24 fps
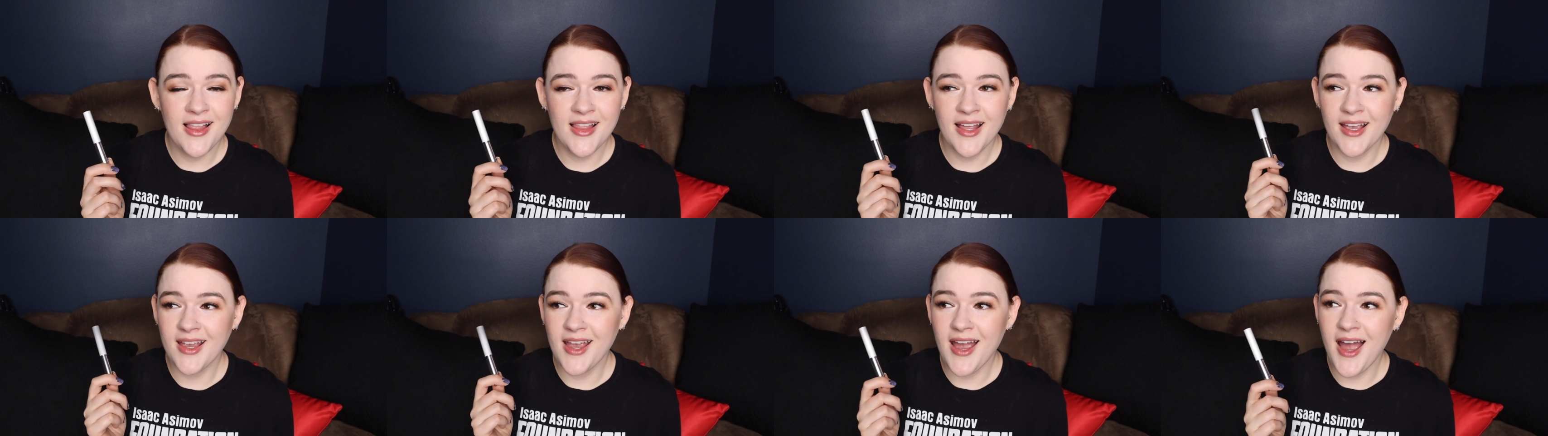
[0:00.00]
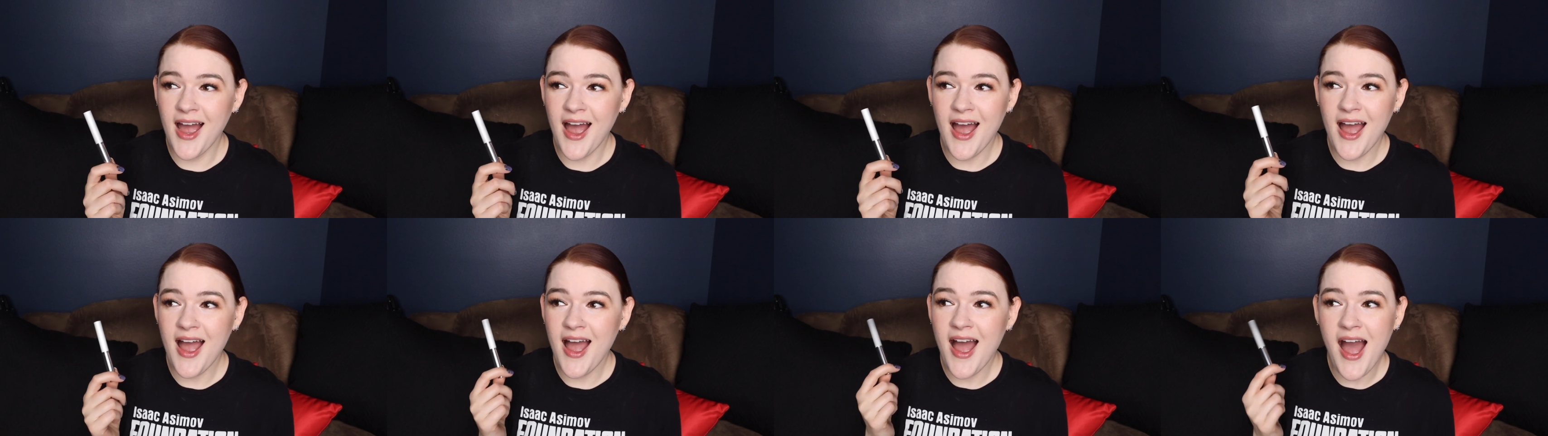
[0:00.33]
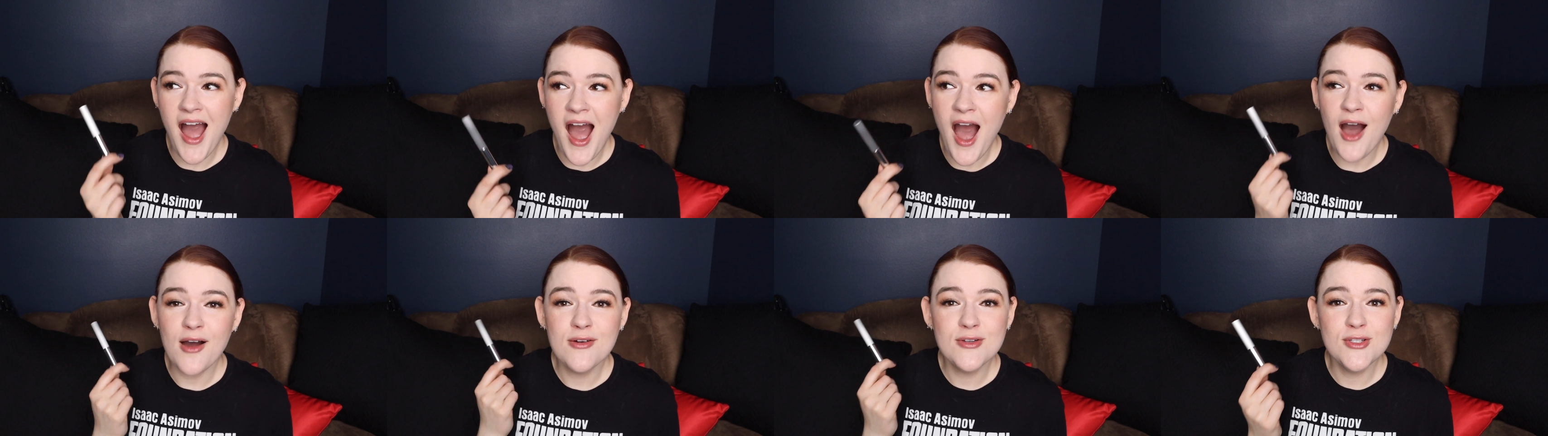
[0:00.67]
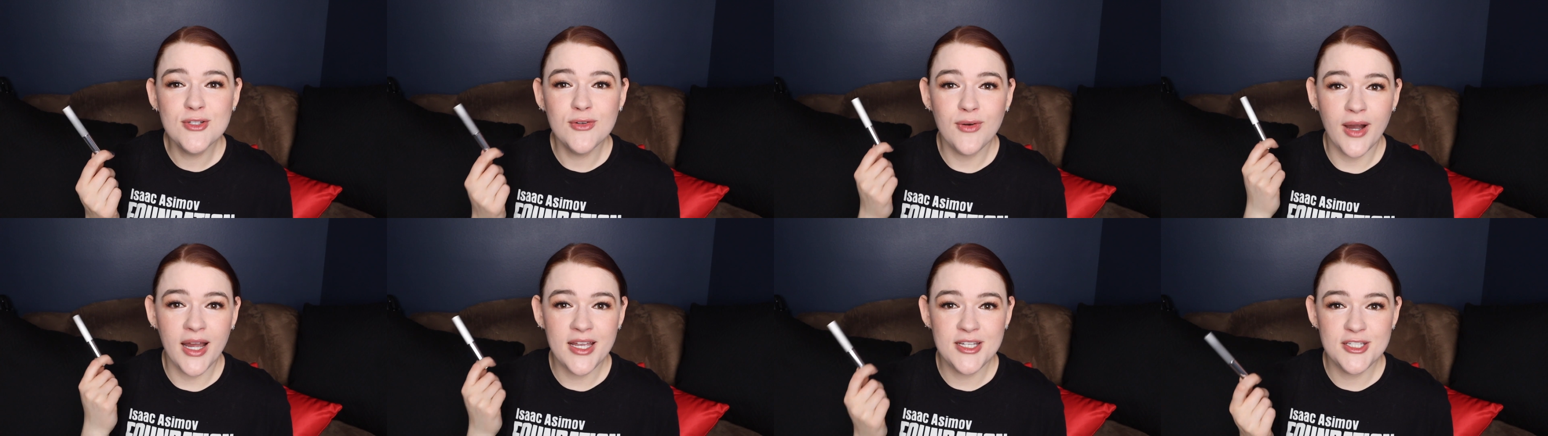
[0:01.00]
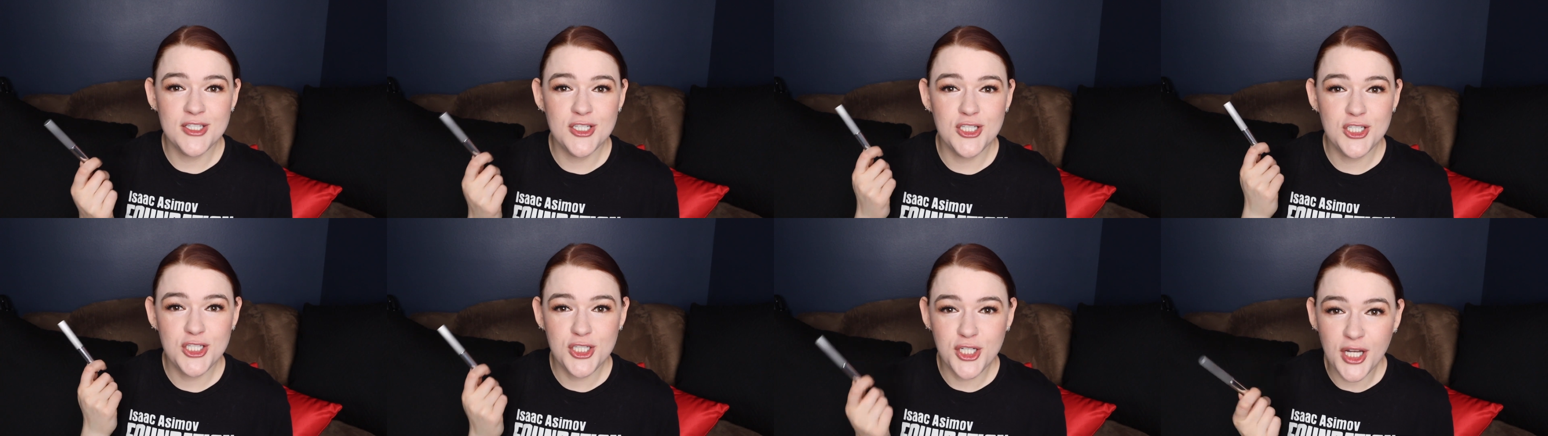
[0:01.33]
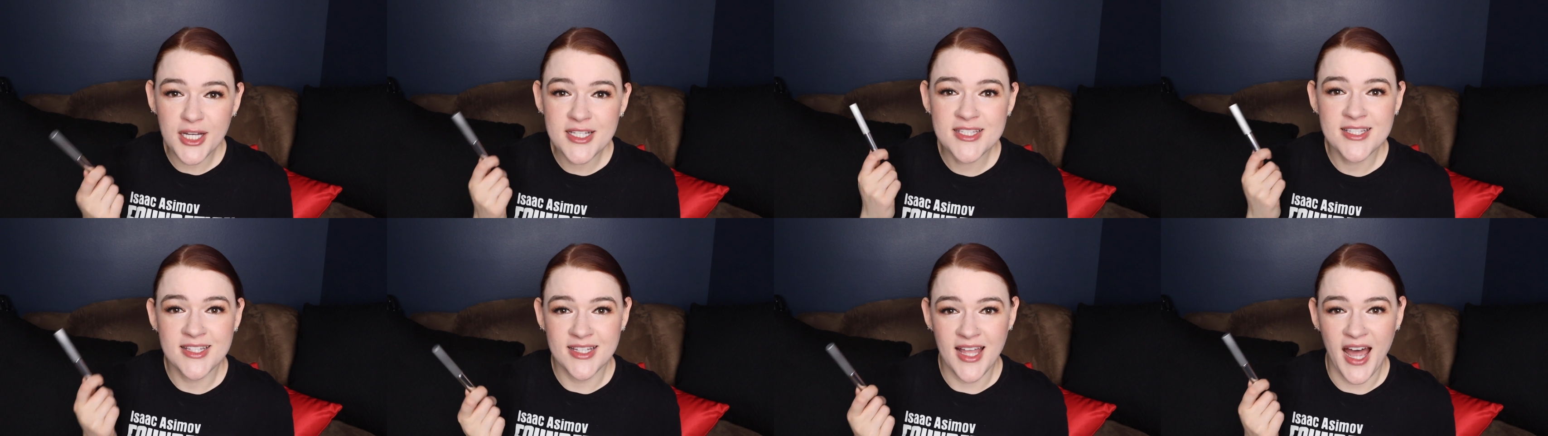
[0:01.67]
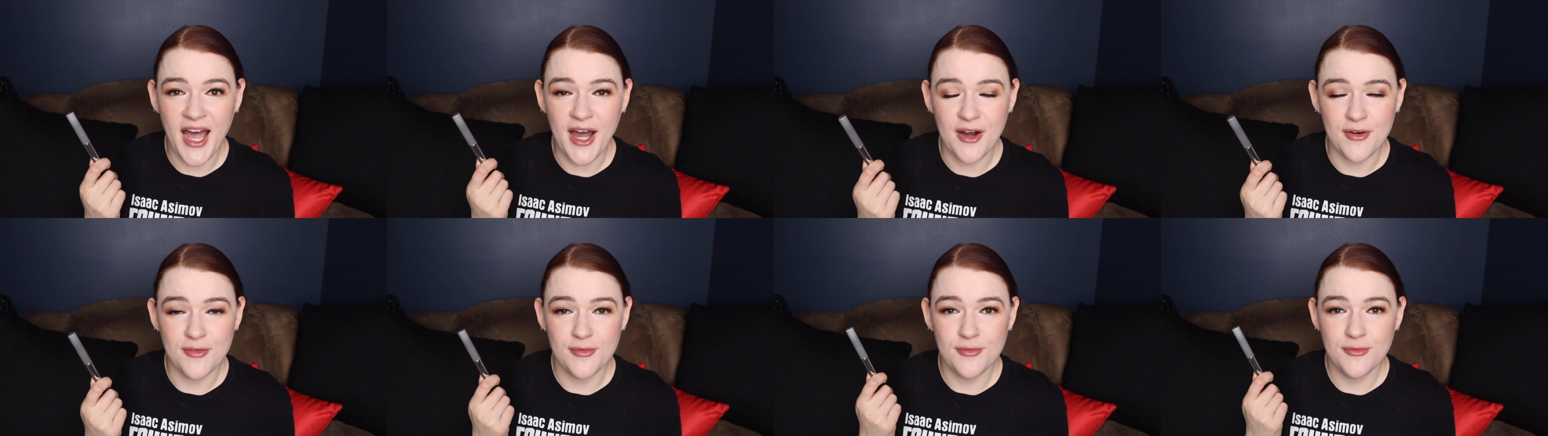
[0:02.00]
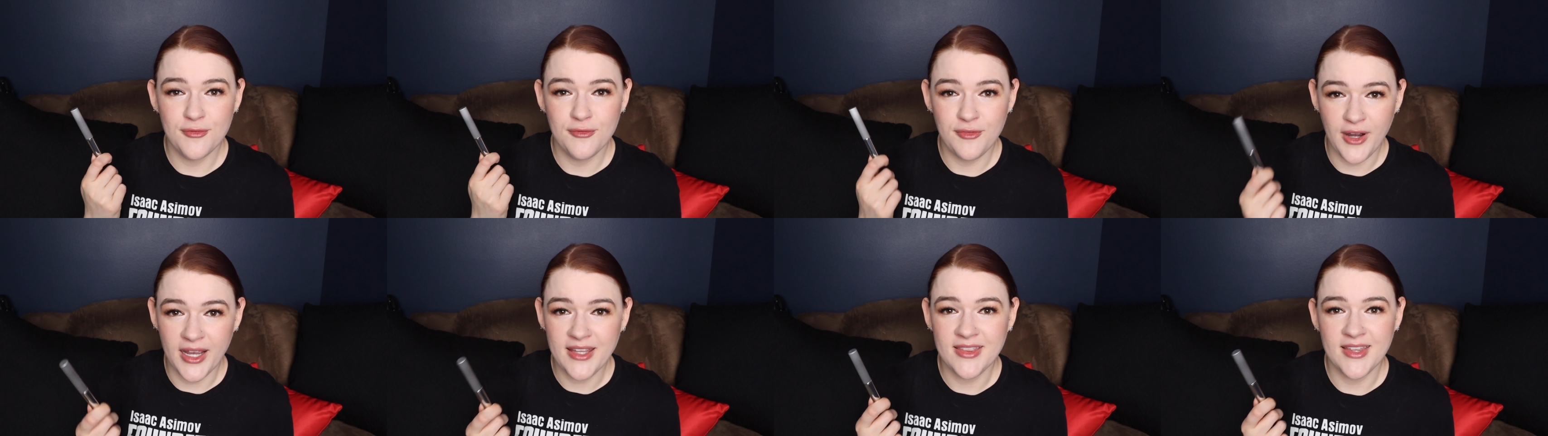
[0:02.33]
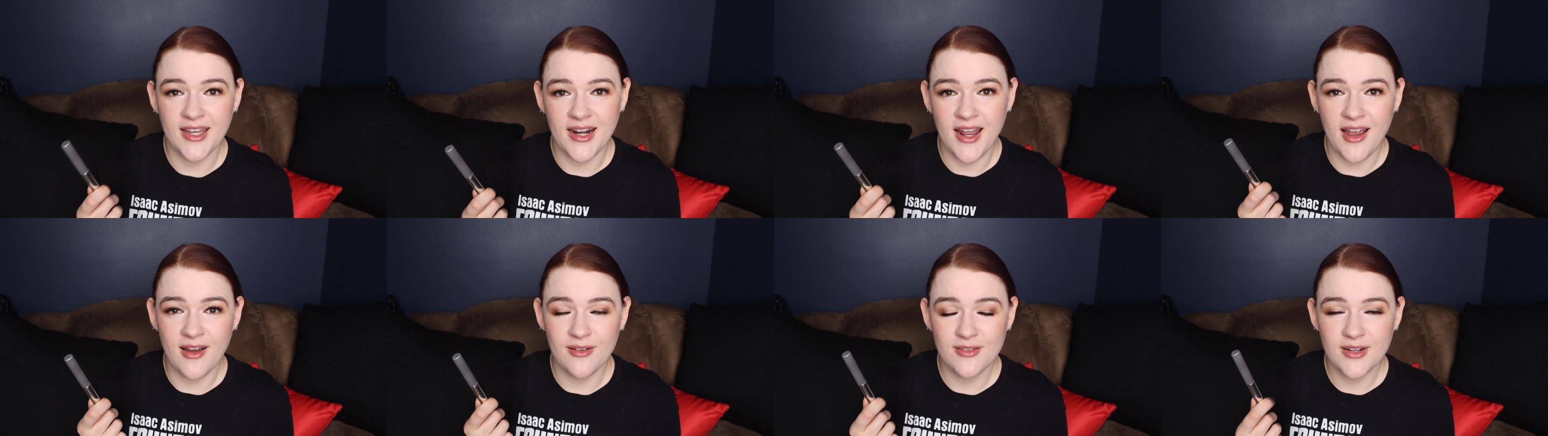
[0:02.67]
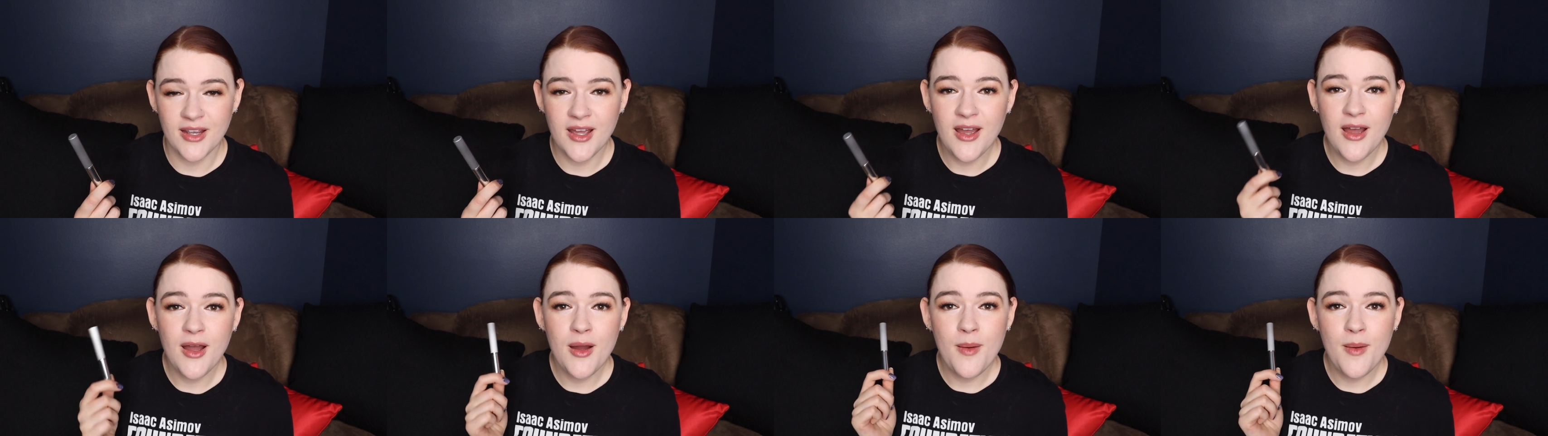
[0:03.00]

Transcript: Like, how do I just now find that out?